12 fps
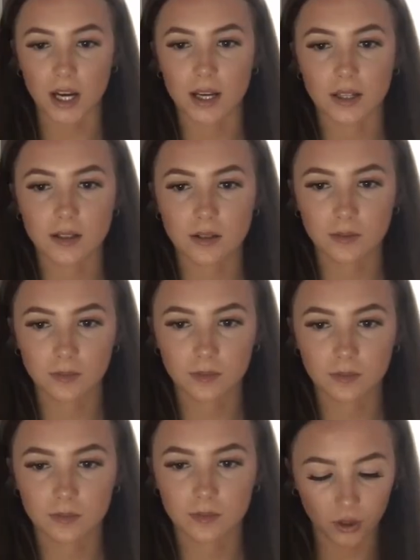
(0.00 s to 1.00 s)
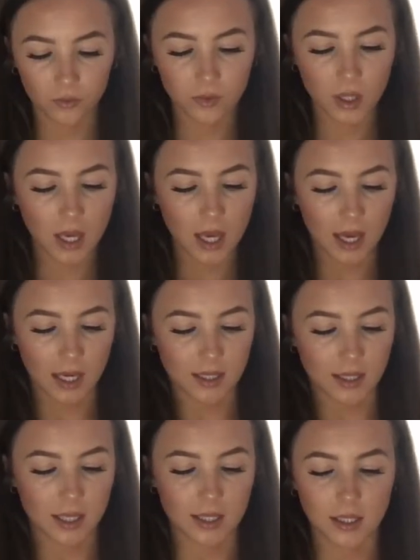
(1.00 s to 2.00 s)
dress
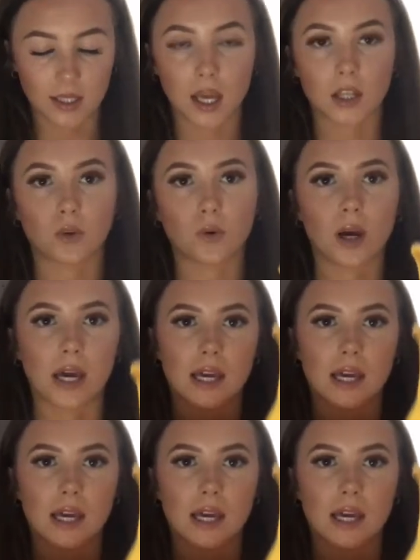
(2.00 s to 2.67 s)
is this yellow